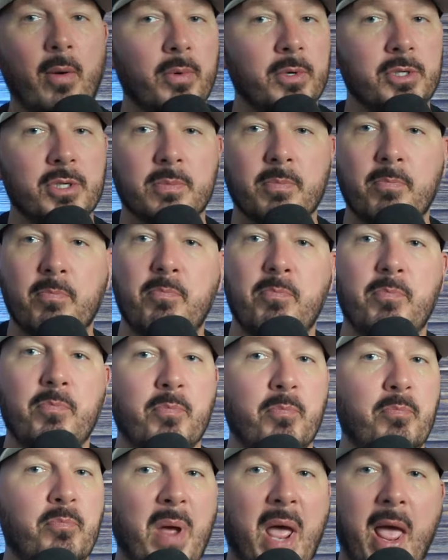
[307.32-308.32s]
would just
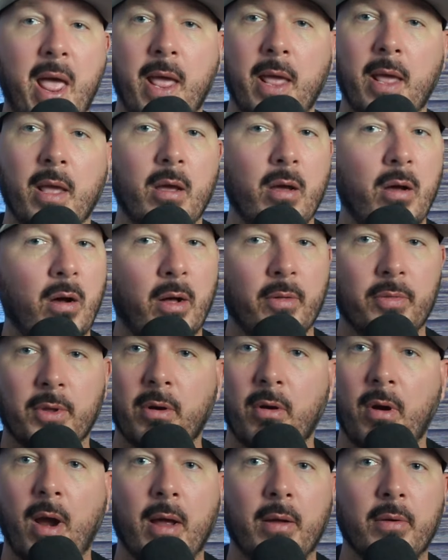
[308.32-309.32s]
bang on the
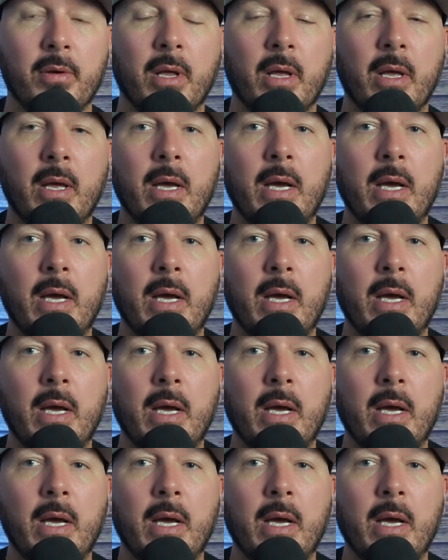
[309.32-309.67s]
ground.